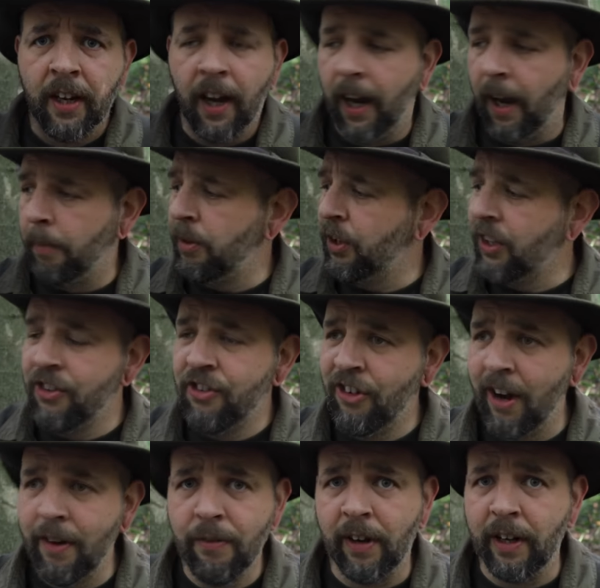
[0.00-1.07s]
Um, you can
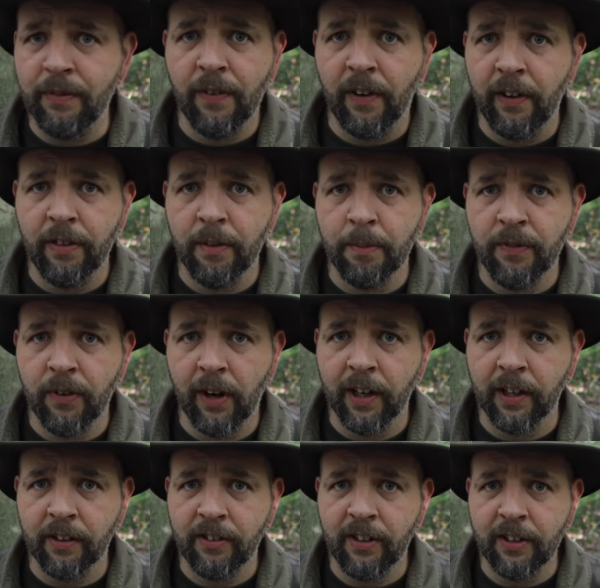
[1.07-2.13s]
generally find them for
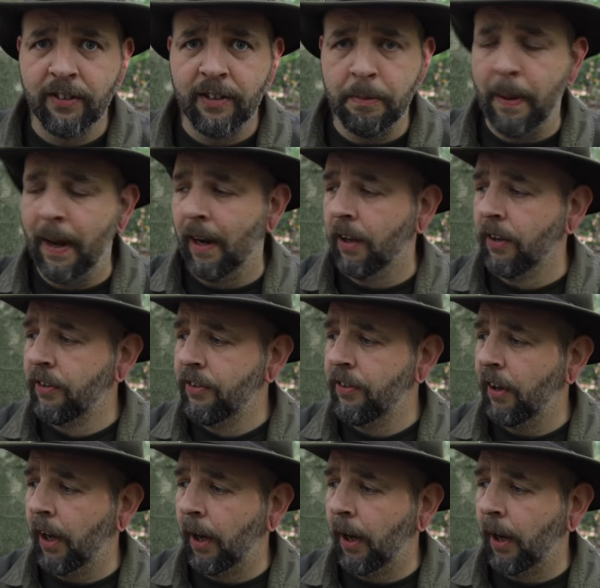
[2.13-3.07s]
under £60.